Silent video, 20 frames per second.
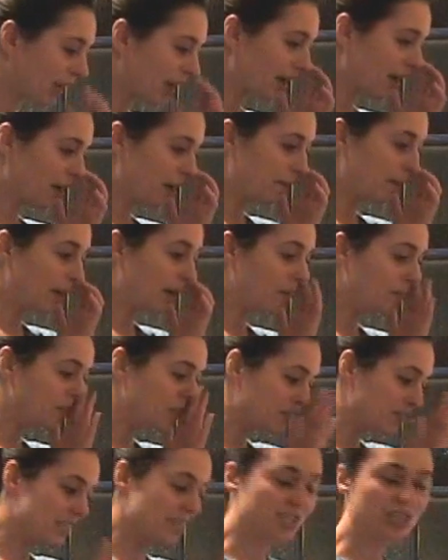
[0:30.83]
I'm
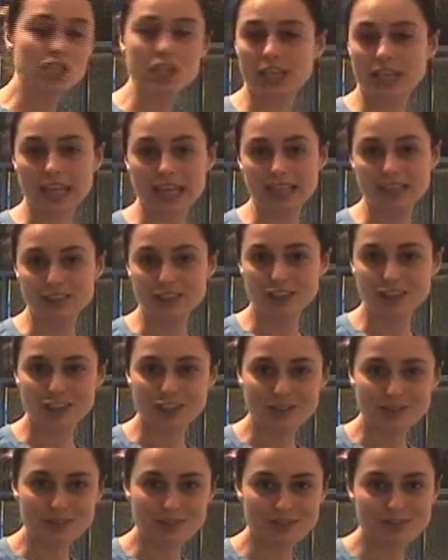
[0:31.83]
using chicken, you can
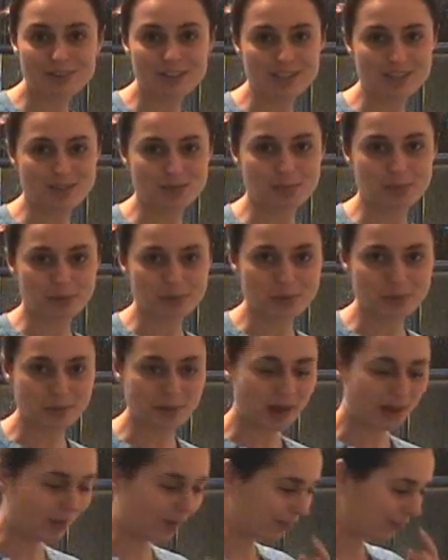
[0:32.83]
use vegetable as
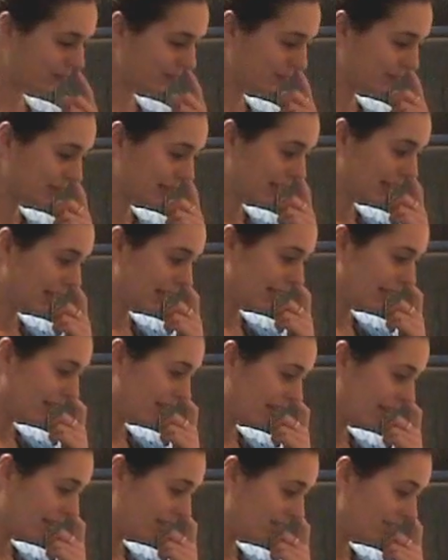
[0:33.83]
well,
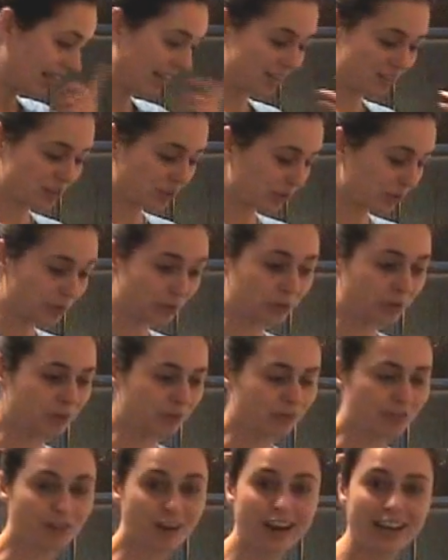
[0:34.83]
and oil for
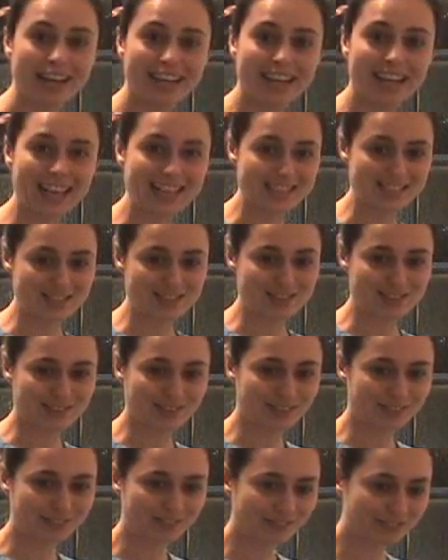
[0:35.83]
frying as
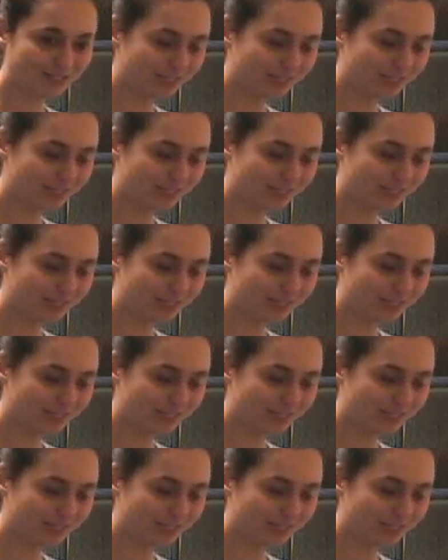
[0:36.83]
usual.